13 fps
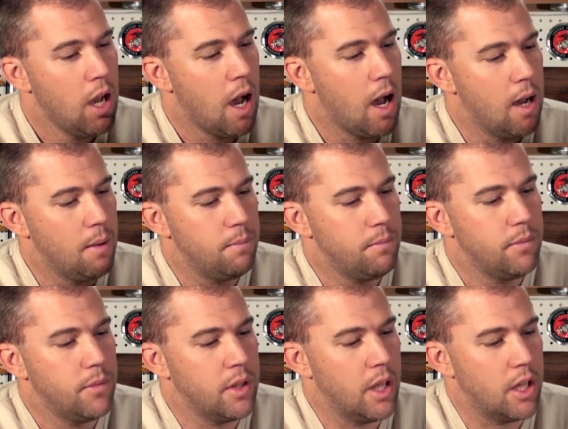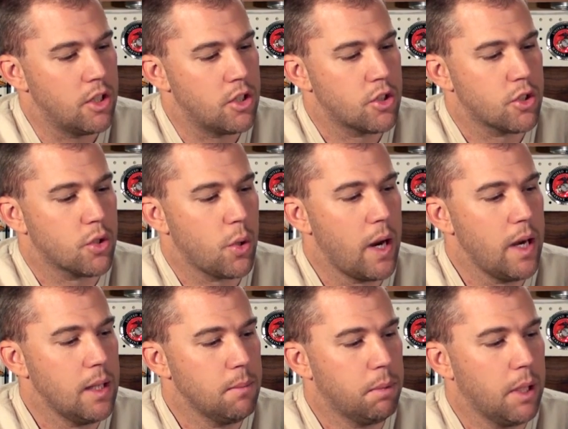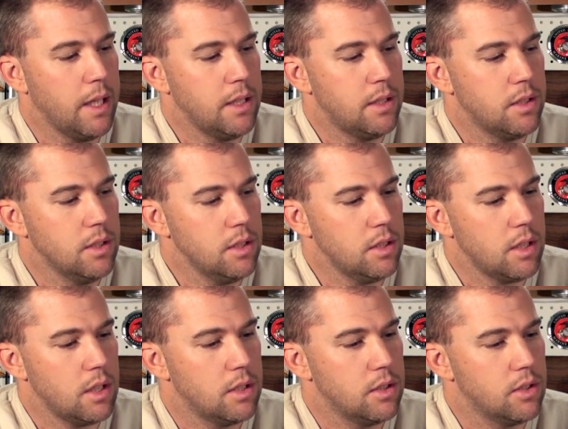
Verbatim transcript: Uh, the Trading Places